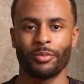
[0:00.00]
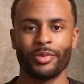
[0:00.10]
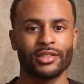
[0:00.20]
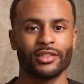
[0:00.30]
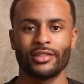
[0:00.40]
your
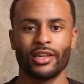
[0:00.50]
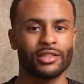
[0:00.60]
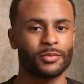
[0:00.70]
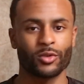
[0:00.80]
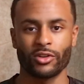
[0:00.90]
business
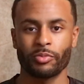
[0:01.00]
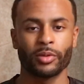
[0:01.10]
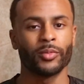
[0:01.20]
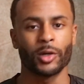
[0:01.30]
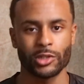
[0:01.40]
does some sort of
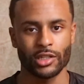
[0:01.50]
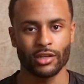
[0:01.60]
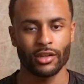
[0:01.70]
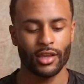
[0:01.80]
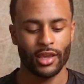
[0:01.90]

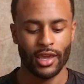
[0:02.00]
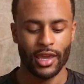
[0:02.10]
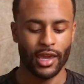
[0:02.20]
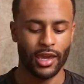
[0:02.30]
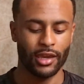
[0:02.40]
promotion
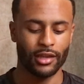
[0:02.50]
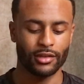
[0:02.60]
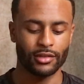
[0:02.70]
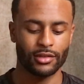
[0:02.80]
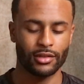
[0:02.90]

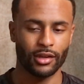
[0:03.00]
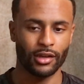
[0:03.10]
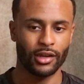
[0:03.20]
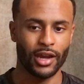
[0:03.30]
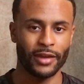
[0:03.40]
and
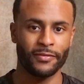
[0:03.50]
uh,